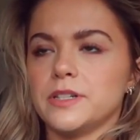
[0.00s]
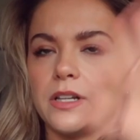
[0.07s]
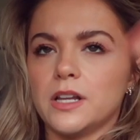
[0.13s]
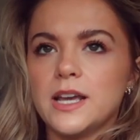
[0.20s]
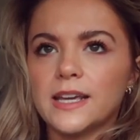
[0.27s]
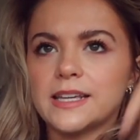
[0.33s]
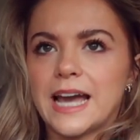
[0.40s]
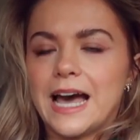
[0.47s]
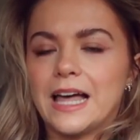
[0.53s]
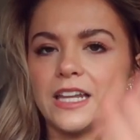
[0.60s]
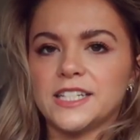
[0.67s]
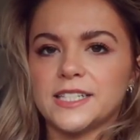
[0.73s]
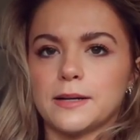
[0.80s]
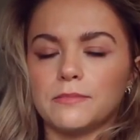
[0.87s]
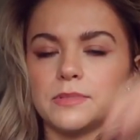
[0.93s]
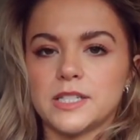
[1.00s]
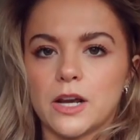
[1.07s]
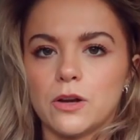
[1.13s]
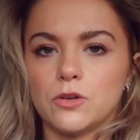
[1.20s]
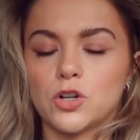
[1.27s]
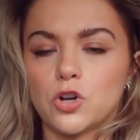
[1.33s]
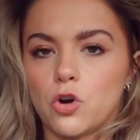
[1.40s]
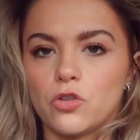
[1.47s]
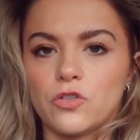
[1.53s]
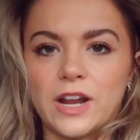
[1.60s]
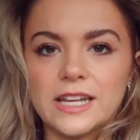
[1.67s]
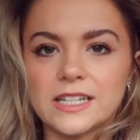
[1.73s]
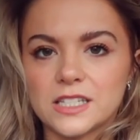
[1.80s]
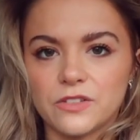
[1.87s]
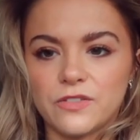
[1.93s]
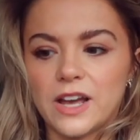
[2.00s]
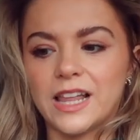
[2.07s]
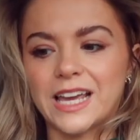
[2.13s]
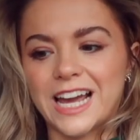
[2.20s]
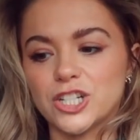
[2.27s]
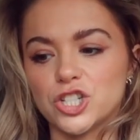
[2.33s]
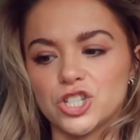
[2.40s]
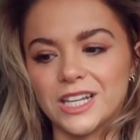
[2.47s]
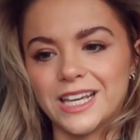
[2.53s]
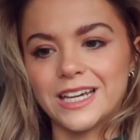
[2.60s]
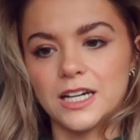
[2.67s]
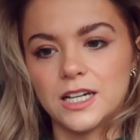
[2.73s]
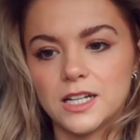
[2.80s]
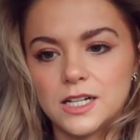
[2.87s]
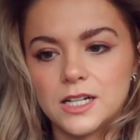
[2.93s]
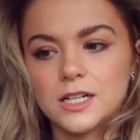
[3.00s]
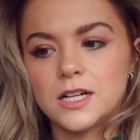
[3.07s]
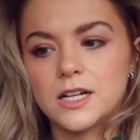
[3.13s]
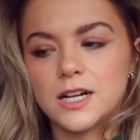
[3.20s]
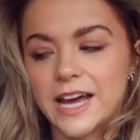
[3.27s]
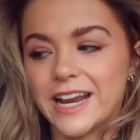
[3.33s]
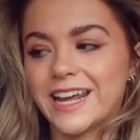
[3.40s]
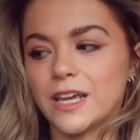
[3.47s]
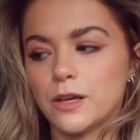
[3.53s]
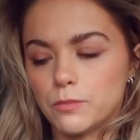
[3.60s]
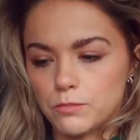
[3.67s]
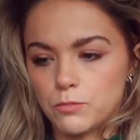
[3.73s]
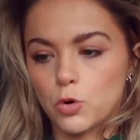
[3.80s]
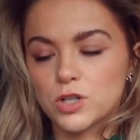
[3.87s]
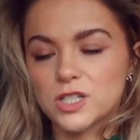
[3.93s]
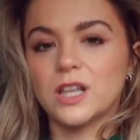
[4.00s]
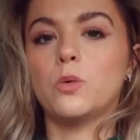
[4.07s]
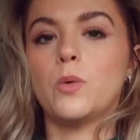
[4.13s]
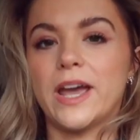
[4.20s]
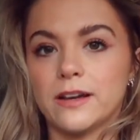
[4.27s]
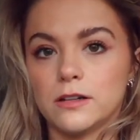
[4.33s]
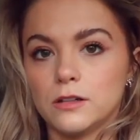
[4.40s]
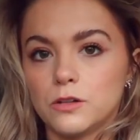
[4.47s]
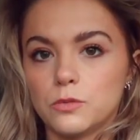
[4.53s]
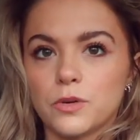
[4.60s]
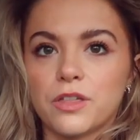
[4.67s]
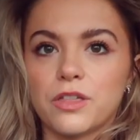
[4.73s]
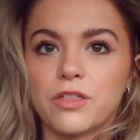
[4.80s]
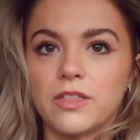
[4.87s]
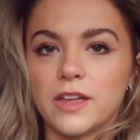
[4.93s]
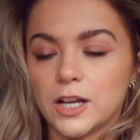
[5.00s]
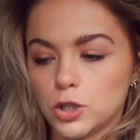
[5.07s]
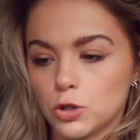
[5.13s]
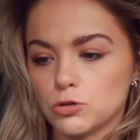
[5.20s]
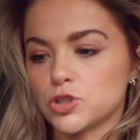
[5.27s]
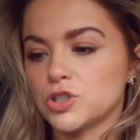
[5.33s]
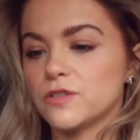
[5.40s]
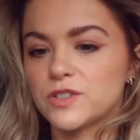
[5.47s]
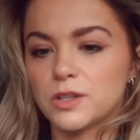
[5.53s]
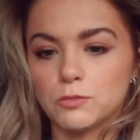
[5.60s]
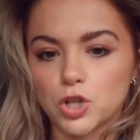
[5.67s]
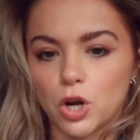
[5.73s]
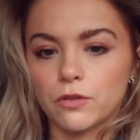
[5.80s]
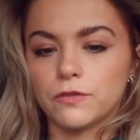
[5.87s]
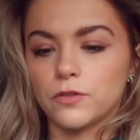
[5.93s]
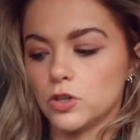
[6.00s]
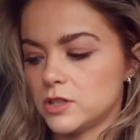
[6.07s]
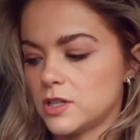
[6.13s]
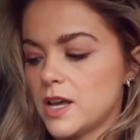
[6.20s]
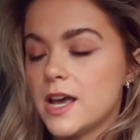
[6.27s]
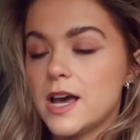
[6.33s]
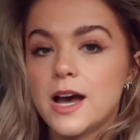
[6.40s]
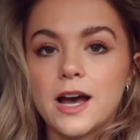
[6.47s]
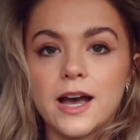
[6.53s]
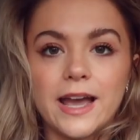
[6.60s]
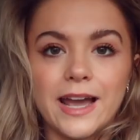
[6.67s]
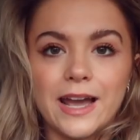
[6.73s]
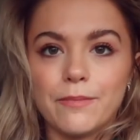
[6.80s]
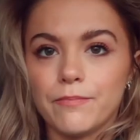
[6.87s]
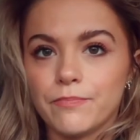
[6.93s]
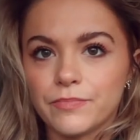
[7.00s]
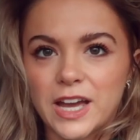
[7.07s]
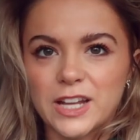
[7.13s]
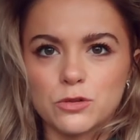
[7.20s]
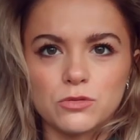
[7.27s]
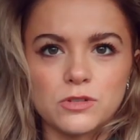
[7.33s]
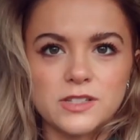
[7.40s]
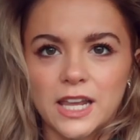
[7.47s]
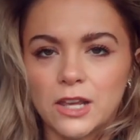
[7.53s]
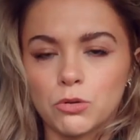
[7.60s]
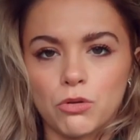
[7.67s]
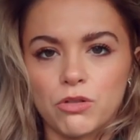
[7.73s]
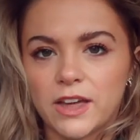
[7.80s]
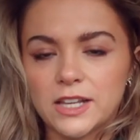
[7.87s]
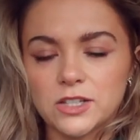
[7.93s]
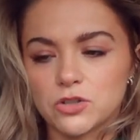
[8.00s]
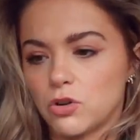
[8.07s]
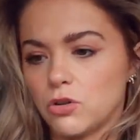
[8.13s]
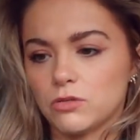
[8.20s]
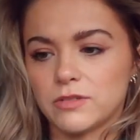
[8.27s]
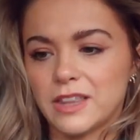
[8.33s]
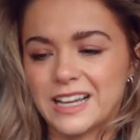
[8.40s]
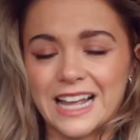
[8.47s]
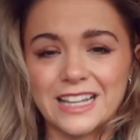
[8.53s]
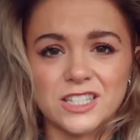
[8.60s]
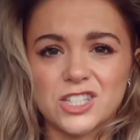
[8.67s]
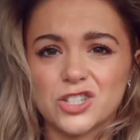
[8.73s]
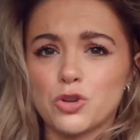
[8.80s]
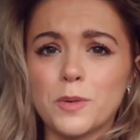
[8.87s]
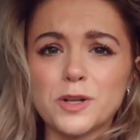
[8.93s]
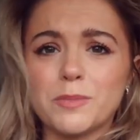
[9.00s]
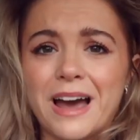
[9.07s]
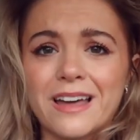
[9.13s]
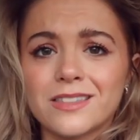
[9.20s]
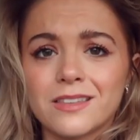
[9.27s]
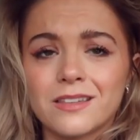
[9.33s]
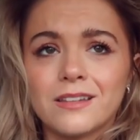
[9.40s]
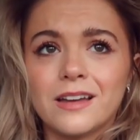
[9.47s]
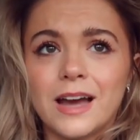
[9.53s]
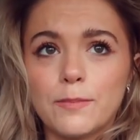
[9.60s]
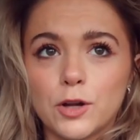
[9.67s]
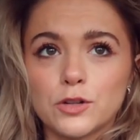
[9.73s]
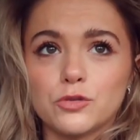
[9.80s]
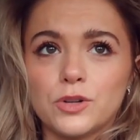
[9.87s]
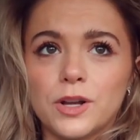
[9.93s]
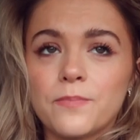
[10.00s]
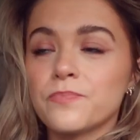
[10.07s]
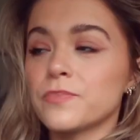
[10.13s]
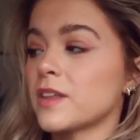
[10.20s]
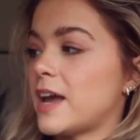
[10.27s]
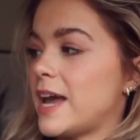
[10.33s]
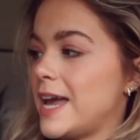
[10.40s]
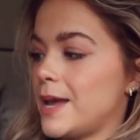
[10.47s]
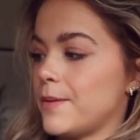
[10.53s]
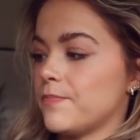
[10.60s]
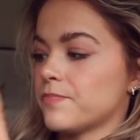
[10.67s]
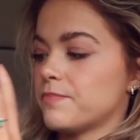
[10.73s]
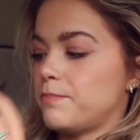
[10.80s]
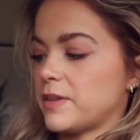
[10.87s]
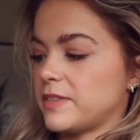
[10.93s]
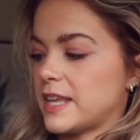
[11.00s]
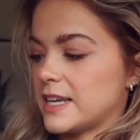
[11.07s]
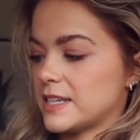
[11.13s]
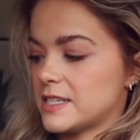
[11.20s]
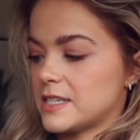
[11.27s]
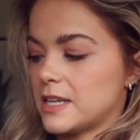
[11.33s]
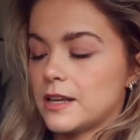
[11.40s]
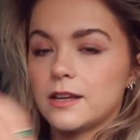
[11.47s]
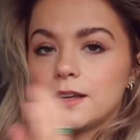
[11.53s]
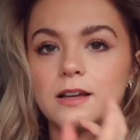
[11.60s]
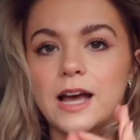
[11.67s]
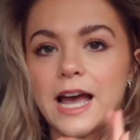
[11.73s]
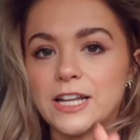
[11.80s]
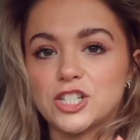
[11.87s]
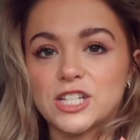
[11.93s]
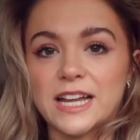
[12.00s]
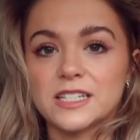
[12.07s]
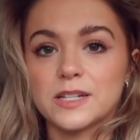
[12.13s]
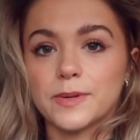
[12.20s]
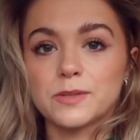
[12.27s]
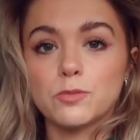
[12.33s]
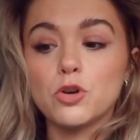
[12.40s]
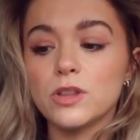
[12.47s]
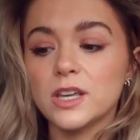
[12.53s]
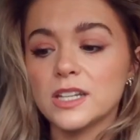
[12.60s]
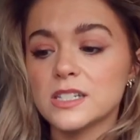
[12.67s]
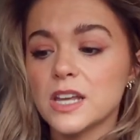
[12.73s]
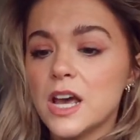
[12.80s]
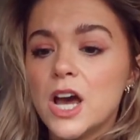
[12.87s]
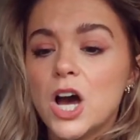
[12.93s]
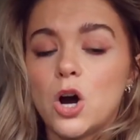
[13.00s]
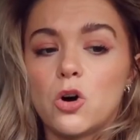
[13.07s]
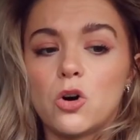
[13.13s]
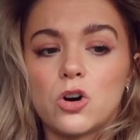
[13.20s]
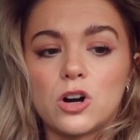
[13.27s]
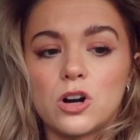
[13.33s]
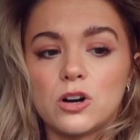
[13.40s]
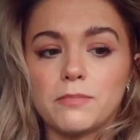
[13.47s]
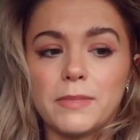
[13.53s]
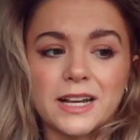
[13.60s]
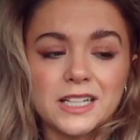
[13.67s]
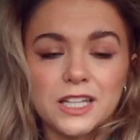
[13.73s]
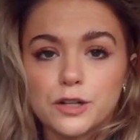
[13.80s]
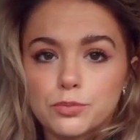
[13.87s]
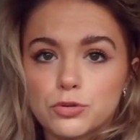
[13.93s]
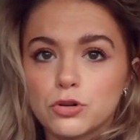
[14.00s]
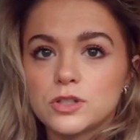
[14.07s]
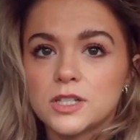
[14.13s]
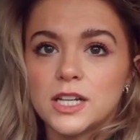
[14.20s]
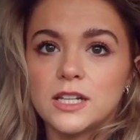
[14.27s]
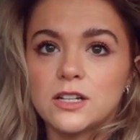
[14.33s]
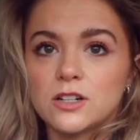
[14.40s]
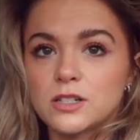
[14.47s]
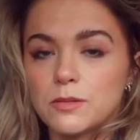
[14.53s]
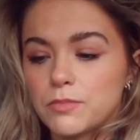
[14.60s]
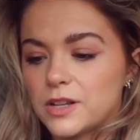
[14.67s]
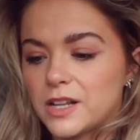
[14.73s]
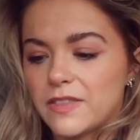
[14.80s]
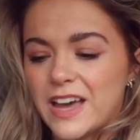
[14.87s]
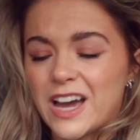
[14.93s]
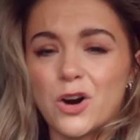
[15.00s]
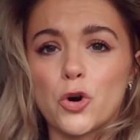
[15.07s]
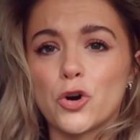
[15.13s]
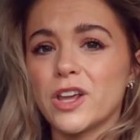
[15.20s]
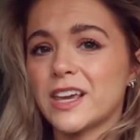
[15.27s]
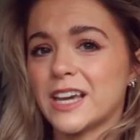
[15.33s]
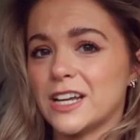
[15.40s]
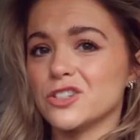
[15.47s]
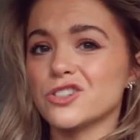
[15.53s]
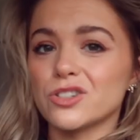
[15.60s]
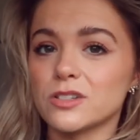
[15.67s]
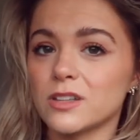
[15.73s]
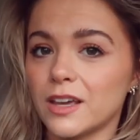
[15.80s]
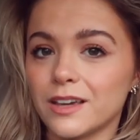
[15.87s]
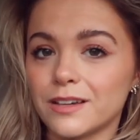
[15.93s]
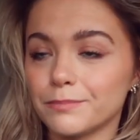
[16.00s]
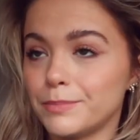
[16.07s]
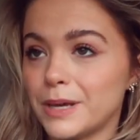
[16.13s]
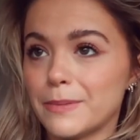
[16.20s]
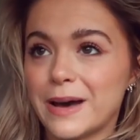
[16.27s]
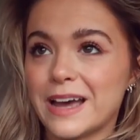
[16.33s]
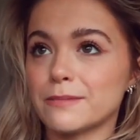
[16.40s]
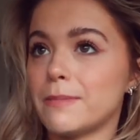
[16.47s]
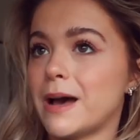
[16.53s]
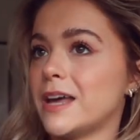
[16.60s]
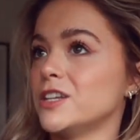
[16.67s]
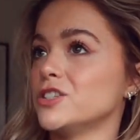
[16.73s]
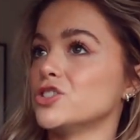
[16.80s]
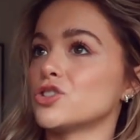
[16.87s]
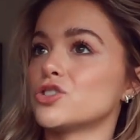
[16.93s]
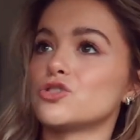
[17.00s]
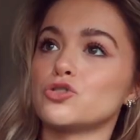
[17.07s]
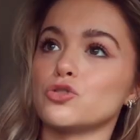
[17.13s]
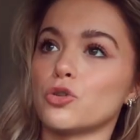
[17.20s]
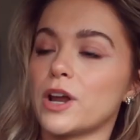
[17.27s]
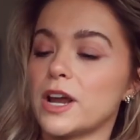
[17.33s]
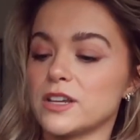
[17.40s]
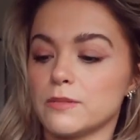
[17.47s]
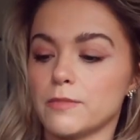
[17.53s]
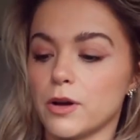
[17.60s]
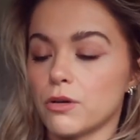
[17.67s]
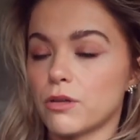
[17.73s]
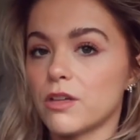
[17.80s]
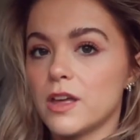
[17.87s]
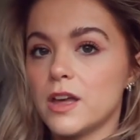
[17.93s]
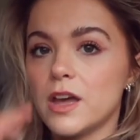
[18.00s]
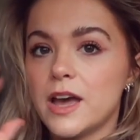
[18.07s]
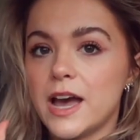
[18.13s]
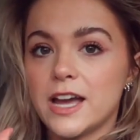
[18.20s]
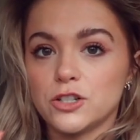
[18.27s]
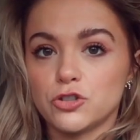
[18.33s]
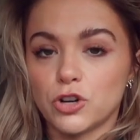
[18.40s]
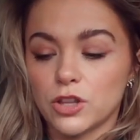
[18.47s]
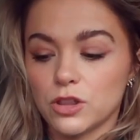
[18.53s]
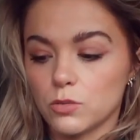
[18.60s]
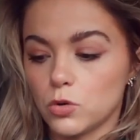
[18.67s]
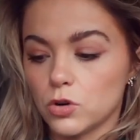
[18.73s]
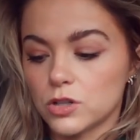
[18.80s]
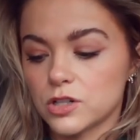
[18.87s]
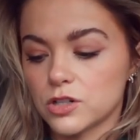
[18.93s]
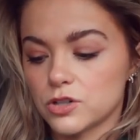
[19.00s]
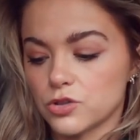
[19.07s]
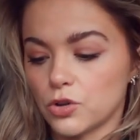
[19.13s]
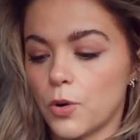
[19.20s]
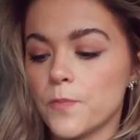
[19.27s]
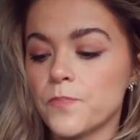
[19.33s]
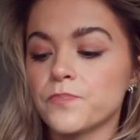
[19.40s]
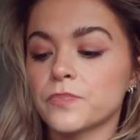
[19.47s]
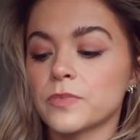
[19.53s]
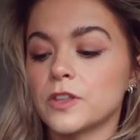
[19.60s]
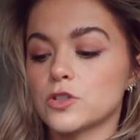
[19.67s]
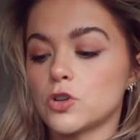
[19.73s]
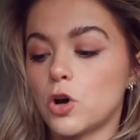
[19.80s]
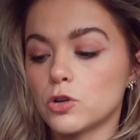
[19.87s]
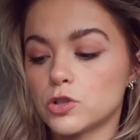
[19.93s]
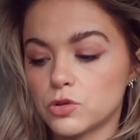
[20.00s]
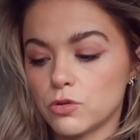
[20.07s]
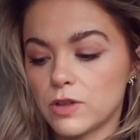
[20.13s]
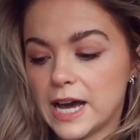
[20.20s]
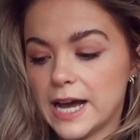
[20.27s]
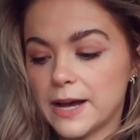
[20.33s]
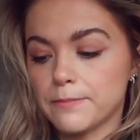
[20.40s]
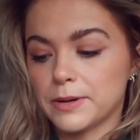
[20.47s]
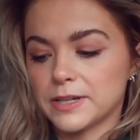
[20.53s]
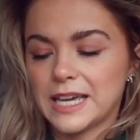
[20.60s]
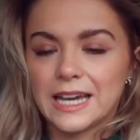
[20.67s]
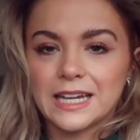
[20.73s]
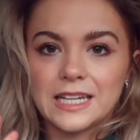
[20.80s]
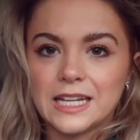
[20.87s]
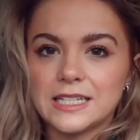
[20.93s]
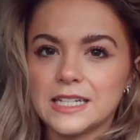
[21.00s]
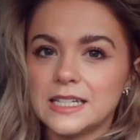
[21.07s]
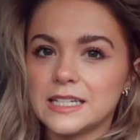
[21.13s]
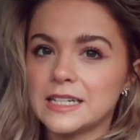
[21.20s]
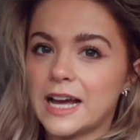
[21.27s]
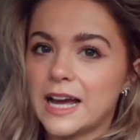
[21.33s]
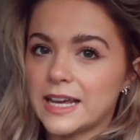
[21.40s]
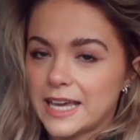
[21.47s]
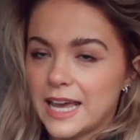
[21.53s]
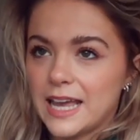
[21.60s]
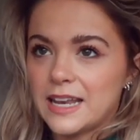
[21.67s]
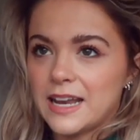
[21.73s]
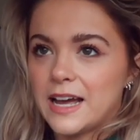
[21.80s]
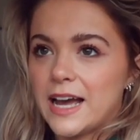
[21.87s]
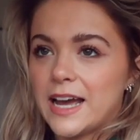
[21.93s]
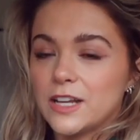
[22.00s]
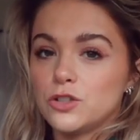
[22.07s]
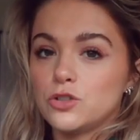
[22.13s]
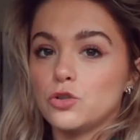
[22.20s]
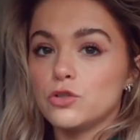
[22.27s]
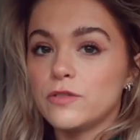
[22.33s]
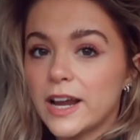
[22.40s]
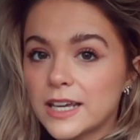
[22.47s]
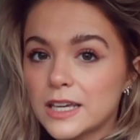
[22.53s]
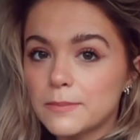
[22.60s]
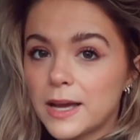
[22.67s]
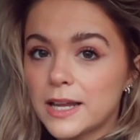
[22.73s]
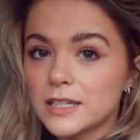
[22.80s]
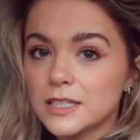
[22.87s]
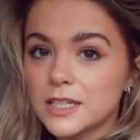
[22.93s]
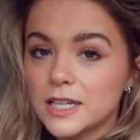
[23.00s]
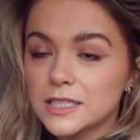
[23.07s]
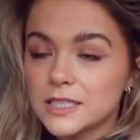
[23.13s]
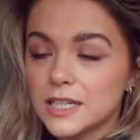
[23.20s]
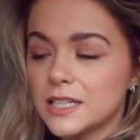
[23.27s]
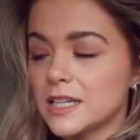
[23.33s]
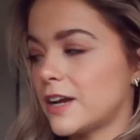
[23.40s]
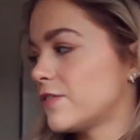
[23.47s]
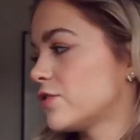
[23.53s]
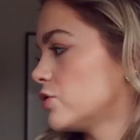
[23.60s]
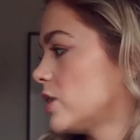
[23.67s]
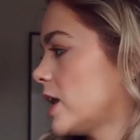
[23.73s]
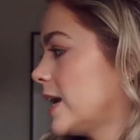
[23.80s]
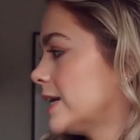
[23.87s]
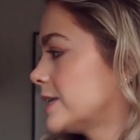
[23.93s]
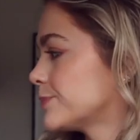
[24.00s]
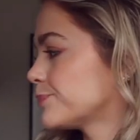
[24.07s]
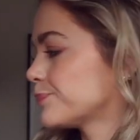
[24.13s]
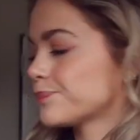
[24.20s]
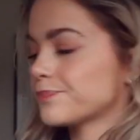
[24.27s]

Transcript: and calories up and down and all the rest of it. Like I just eat, and I eat mostly well with the inclusion of some junk food. I don't cycle things and all, that has too much math. I'm not doing it. But this, I just add to my smoothies or my clear protein or something like that, or you can just like be a madman and just shove it in your mouth and drink the water. So there's also that. But yeah, creatine, again, I do recommend creatine if you're like